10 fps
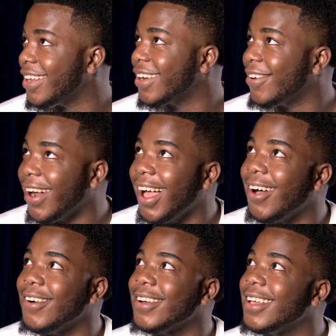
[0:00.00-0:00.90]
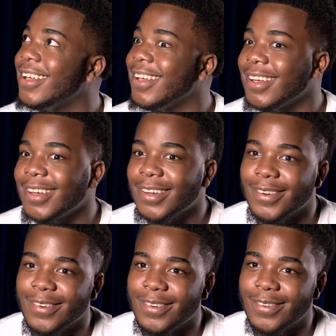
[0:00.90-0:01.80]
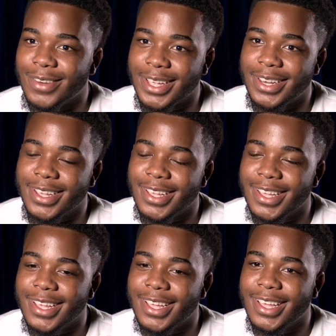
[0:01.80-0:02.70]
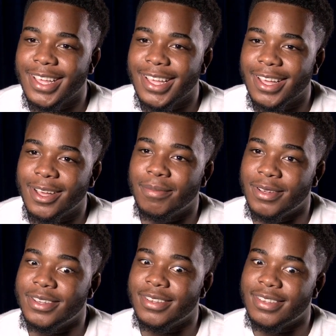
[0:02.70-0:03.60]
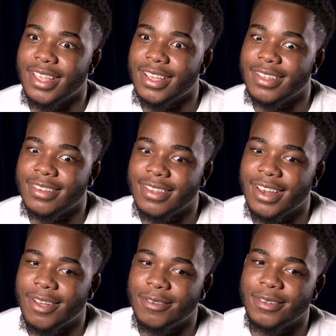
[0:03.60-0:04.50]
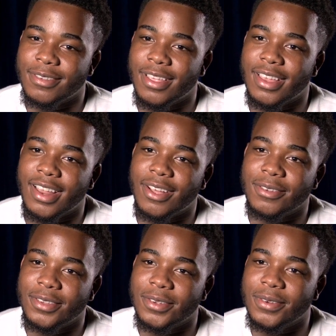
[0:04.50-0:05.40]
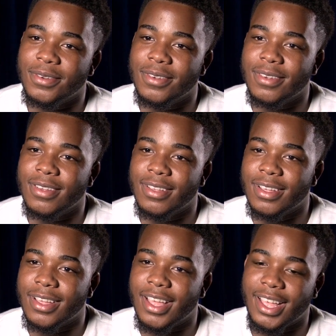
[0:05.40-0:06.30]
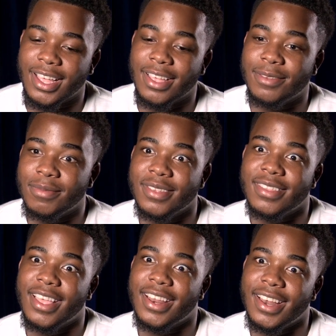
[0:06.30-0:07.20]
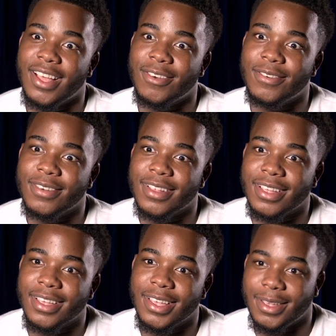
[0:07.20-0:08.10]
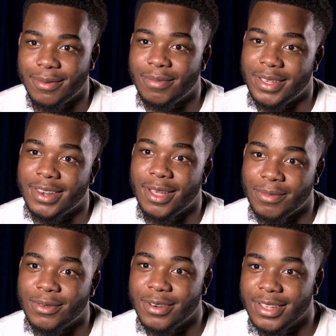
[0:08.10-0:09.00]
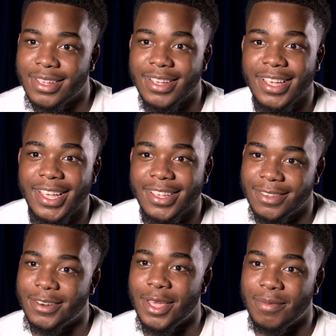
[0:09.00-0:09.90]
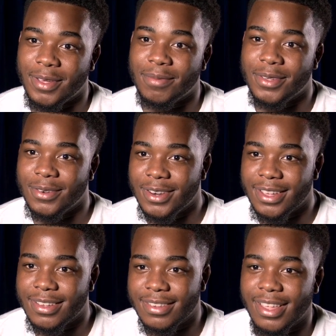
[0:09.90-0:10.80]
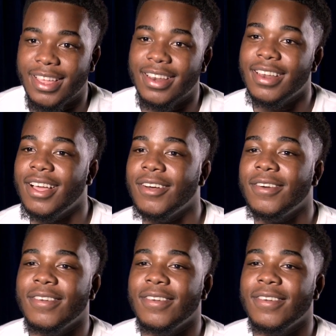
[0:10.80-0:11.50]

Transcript: in a crowd with a bunch of singers and I will stand out, so I guess me standing out mean I'm unique, so that make me unique, standing out.